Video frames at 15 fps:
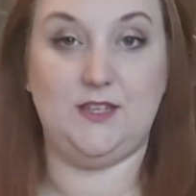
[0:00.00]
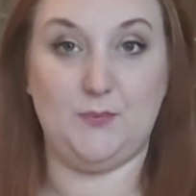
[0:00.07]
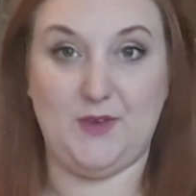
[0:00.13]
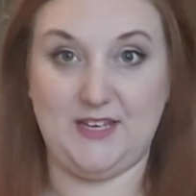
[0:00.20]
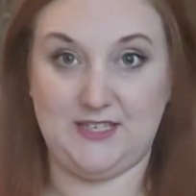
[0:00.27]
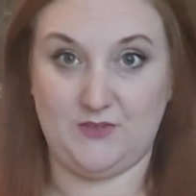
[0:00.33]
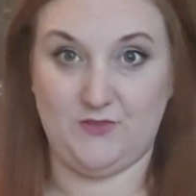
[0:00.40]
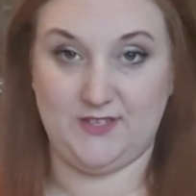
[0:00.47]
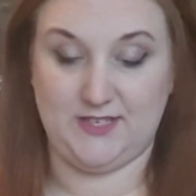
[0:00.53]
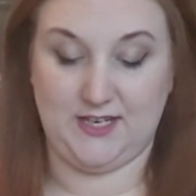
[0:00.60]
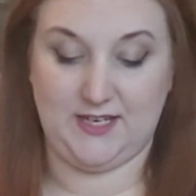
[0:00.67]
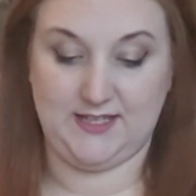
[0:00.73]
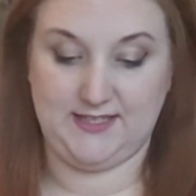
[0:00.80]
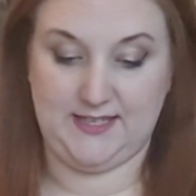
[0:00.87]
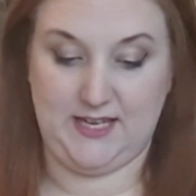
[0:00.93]
The main difference I
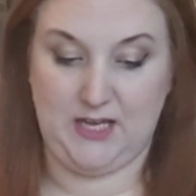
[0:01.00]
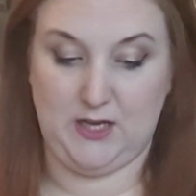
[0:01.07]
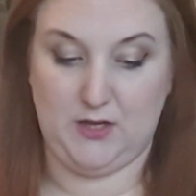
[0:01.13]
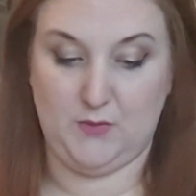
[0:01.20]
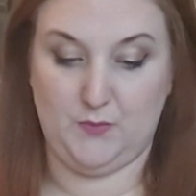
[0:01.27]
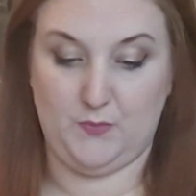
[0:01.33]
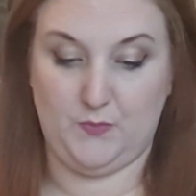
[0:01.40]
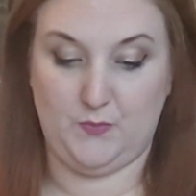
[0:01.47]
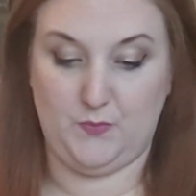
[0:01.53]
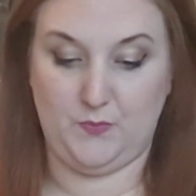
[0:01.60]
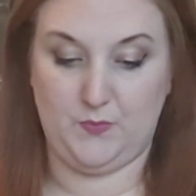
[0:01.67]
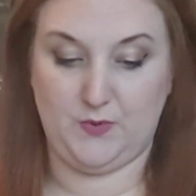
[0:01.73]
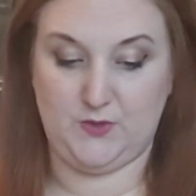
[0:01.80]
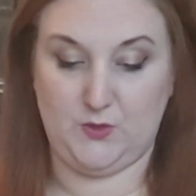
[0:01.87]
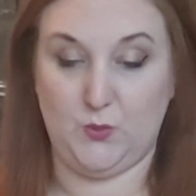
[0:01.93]
can see
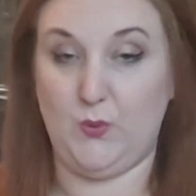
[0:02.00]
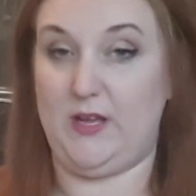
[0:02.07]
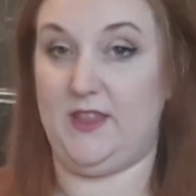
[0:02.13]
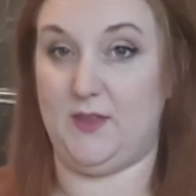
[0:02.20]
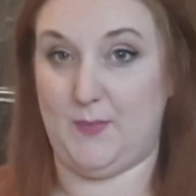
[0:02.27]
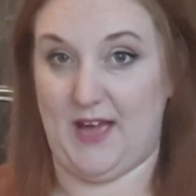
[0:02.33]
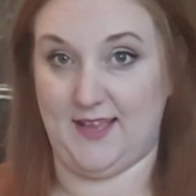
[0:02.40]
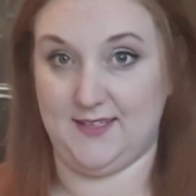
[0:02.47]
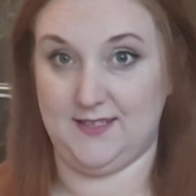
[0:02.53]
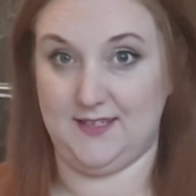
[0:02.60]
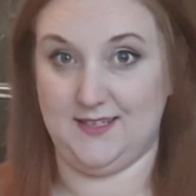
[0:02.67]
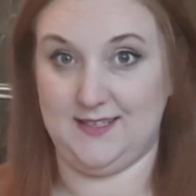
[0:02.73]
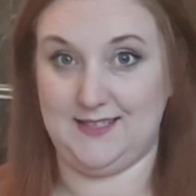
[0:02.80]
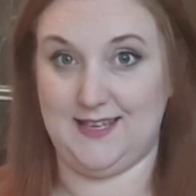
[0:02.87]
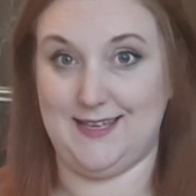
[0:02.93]
between the
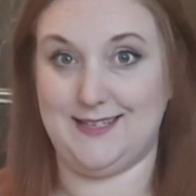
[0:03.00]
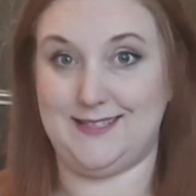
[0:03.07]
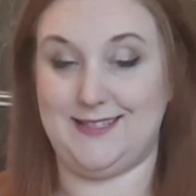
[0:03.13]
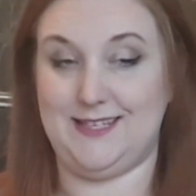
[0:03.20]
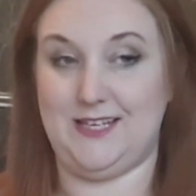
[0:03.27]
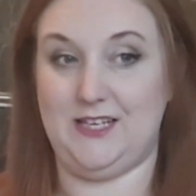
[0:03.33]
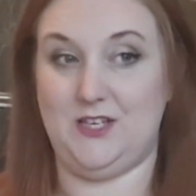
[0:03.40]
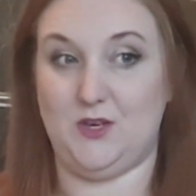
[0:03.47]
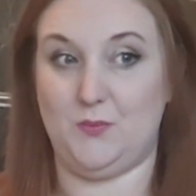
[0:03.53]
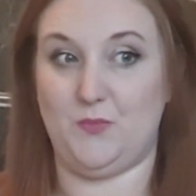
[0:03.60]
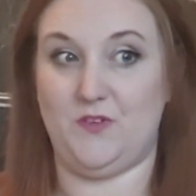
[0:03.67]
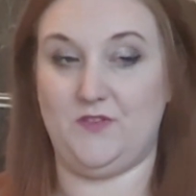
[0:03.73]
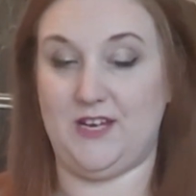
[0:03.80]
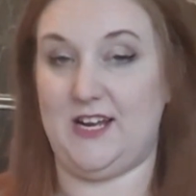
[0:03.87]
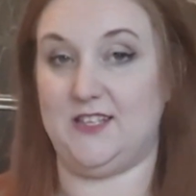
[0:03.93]
passes is the
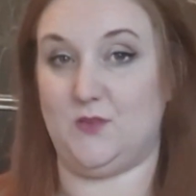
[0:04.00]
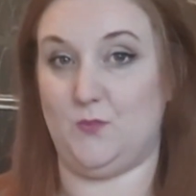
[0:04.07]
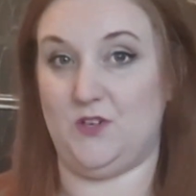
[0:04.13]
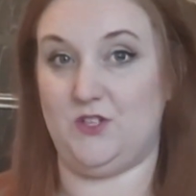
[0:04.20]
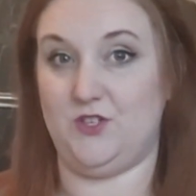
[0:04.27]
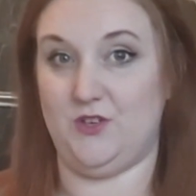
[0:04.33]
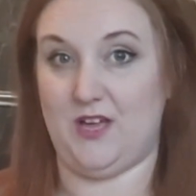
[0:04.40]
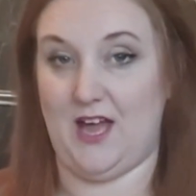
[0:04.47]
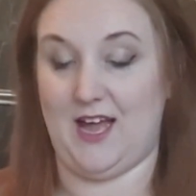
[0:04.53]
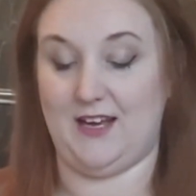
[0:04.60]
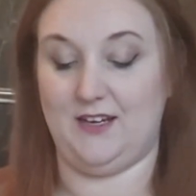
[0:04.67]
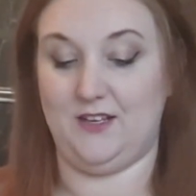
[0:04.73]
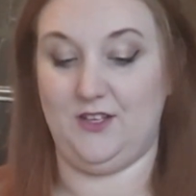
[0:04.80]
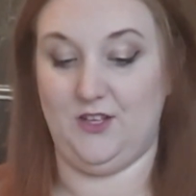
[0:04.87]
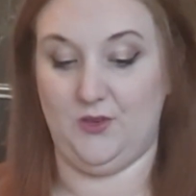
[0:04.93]
number of days on which you
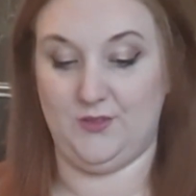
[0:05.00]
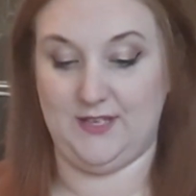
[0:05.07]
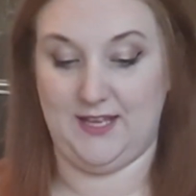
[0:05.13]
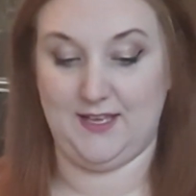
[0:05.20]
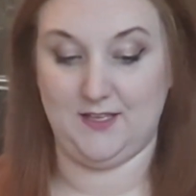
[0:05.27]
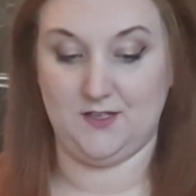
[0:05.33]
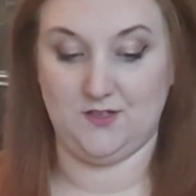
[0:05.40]
can use it.